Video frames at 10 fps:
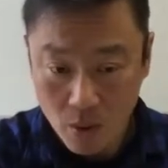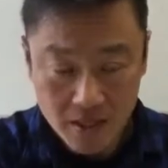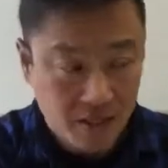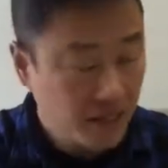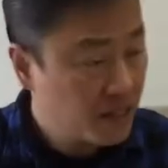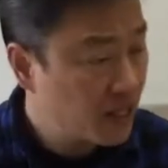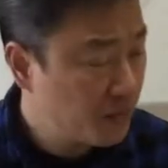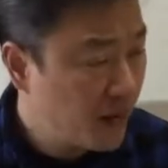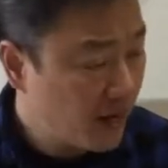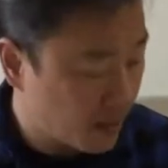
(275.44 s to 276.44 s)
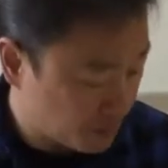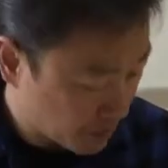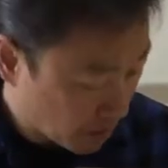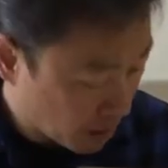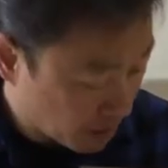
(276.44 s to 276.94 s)
What does this mean?
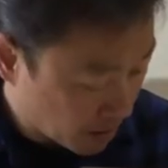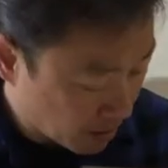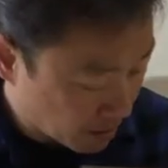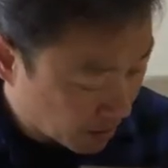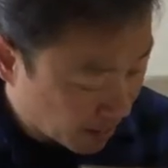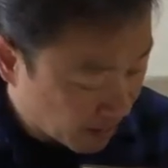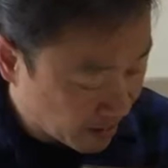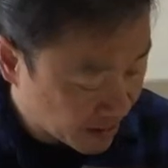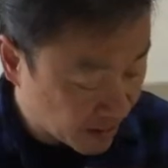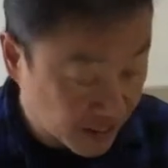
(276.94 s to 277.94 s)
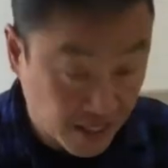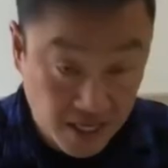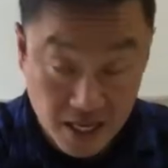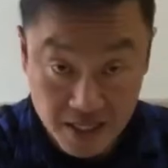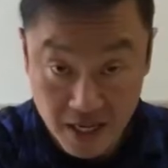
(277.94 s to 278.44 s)
Uh, again, this is
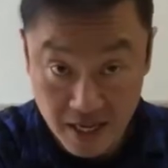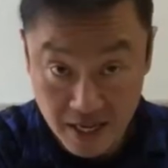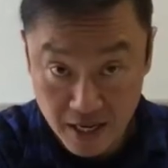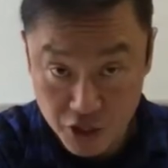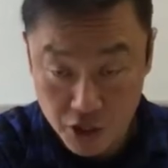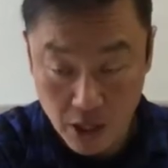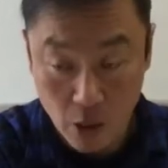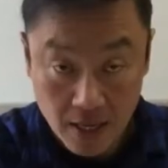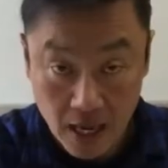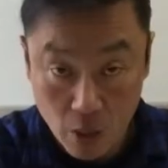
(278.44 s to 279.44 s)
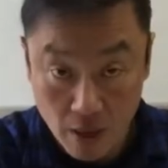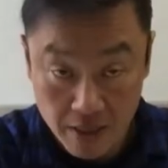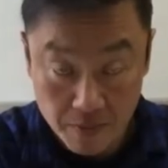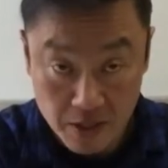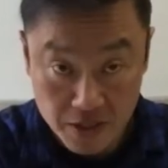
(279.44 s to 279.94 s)
in katakana English. I
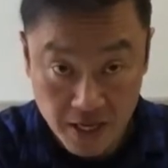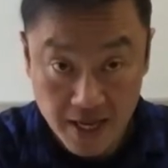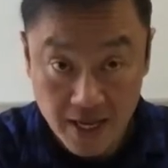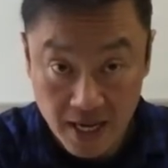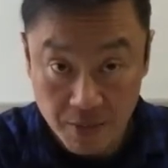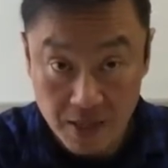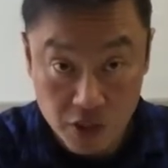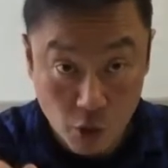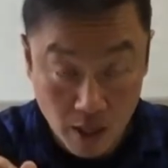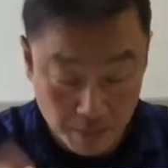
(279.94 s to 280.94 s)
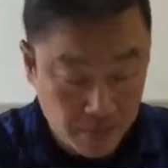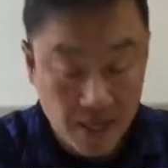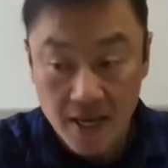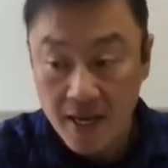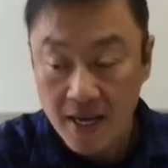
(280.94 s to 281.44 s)
want them to say it means go up.
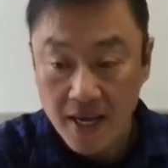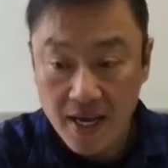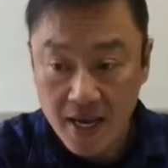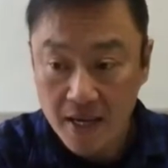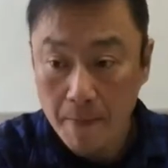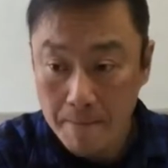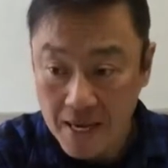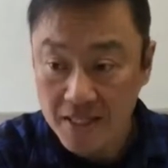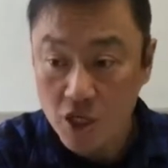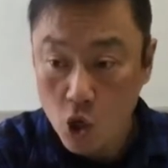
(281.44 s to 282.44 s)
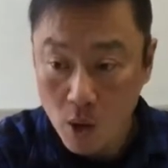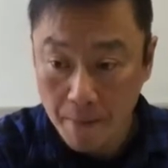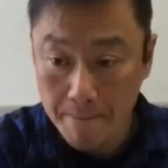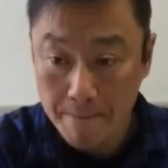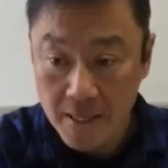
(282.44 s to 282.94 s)
It means go
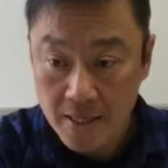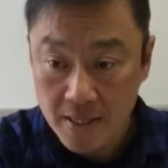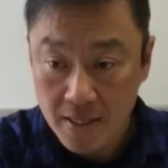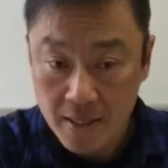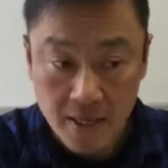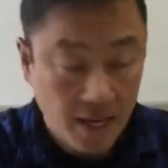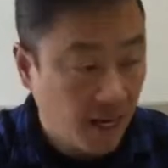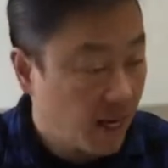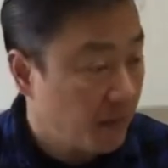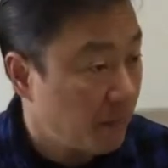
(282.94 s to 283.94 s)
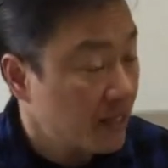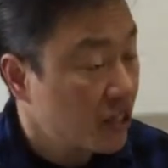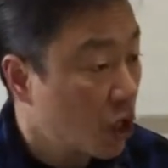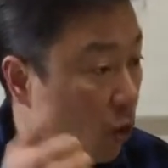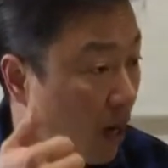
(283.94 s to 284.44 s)
up. It
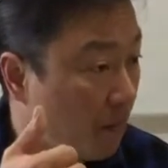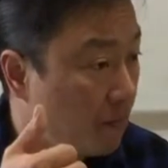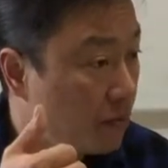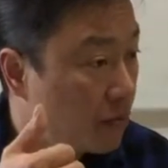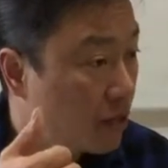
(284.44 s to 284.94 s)
means go up.